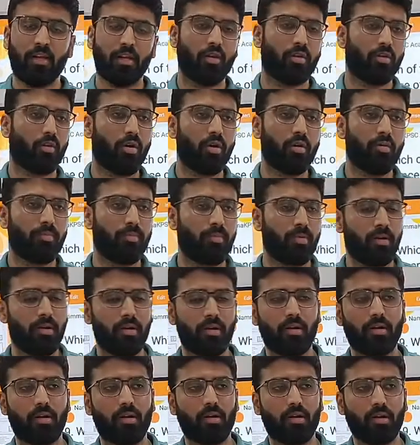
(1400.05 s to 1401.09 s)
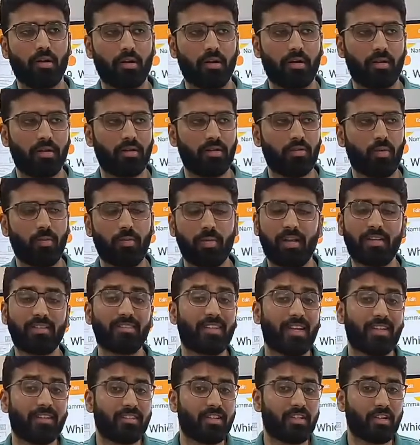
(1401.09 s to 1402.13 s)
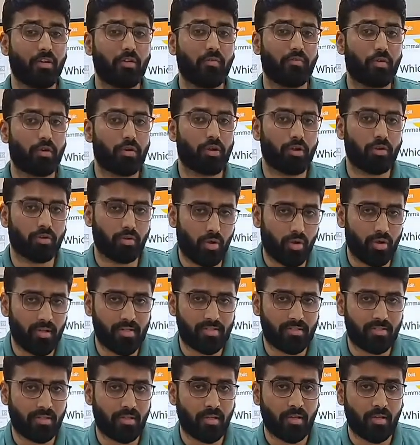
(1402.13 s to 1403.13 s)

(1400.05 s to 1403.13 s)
You're not, uh, is testing you for your knowledge.